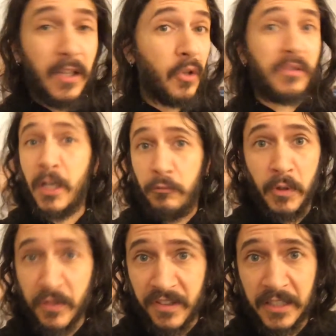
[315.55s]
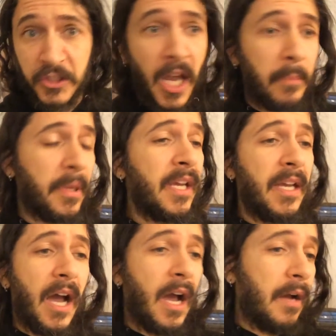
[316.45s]
Looked like a real sex shop.
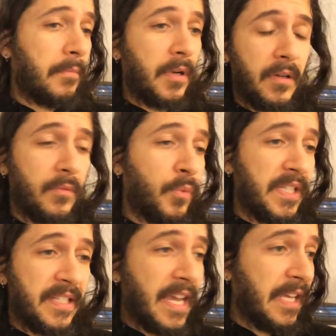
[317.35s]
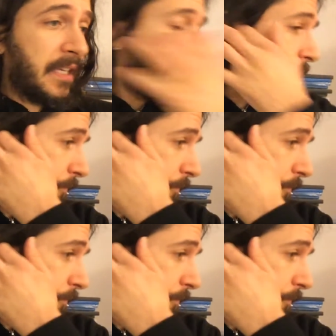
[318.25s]
Um, we take.